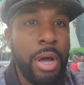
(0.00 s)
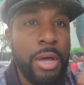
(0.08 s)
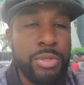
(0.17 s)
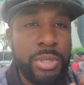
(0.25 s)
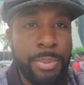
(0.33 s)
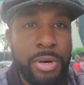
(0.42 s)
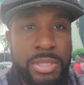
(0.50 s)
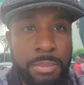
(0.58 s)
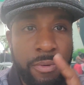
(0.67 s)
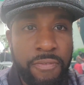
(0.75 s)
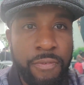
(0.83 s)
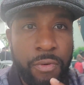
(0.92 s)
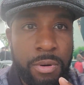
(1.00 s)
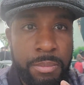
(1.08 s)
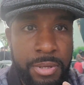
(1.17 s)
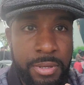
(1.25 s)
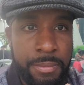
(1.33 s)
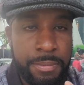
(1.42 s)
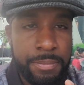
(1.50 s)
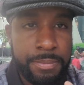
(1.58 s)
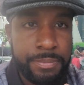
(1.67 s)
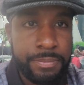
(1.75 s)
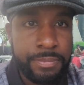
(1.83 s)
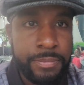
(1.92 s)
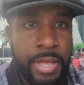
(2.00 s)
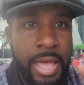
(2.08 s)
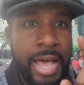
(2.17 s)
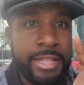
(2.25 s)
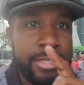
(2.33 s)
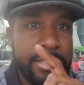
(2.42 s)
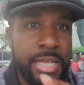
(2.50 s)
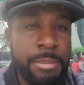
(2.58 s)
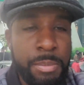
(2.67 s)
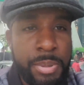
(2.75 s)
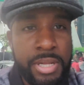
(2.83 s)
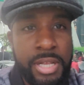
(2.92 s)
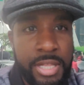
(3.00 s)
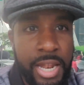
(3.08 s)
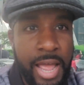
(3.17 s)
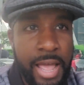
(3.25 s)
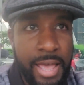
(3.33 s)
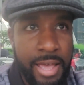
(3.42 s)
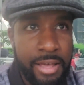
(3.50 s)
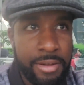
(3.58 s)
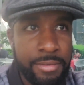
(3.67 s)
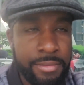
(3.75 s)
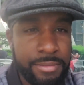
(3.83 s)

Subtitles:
it was a person before me had the same opinion that I had.